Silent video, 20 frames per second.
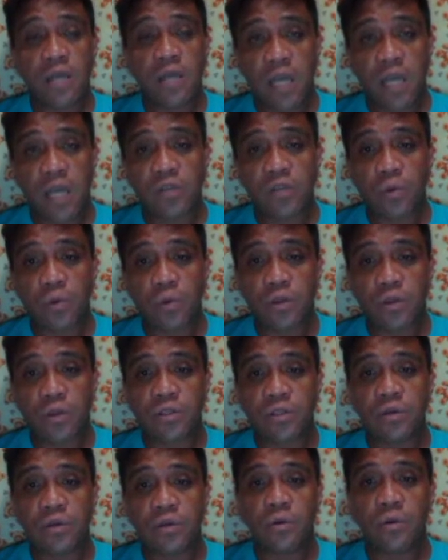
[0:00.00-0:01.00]
squared.
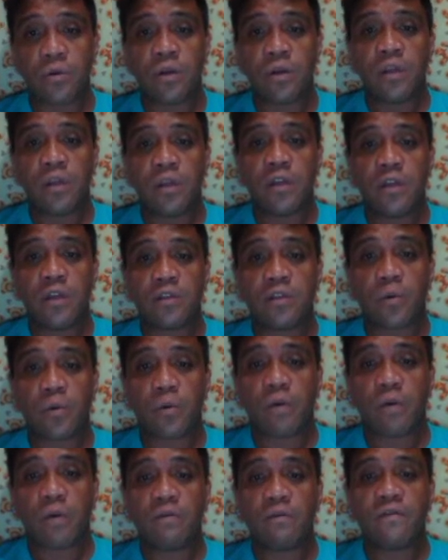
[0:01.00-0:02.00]
So
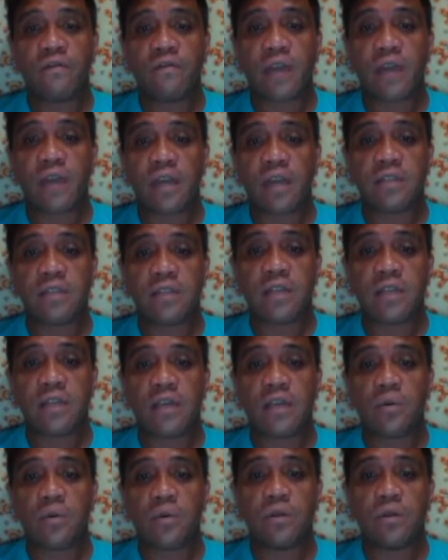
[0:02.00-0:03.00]
square of k is
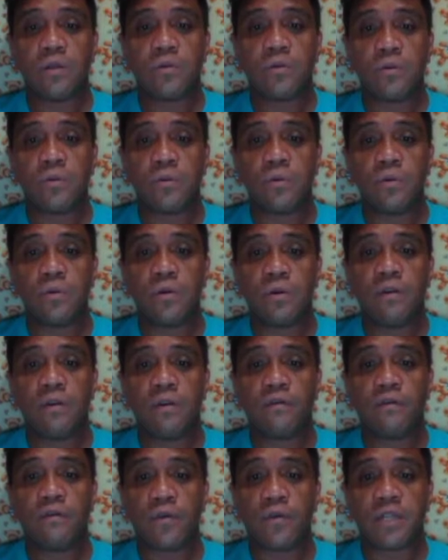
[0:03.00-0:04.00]
equal to
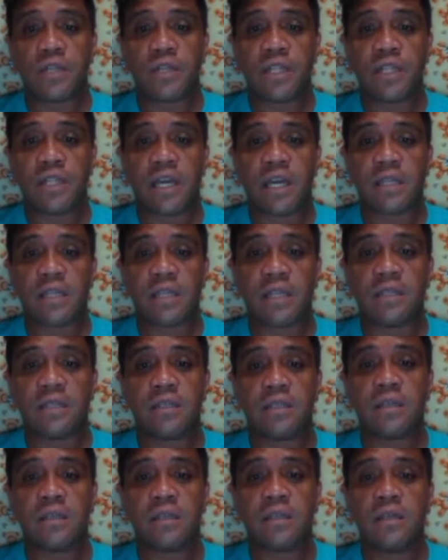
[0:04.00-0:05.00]
49.
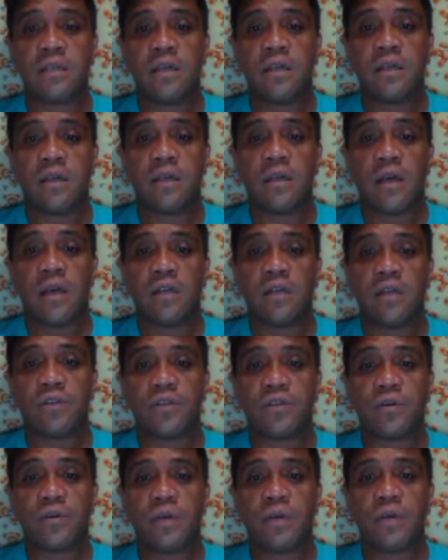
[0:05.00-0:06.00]
And
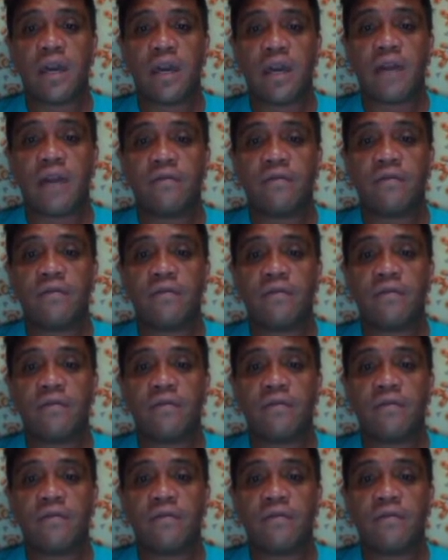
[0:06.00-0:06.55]
so we have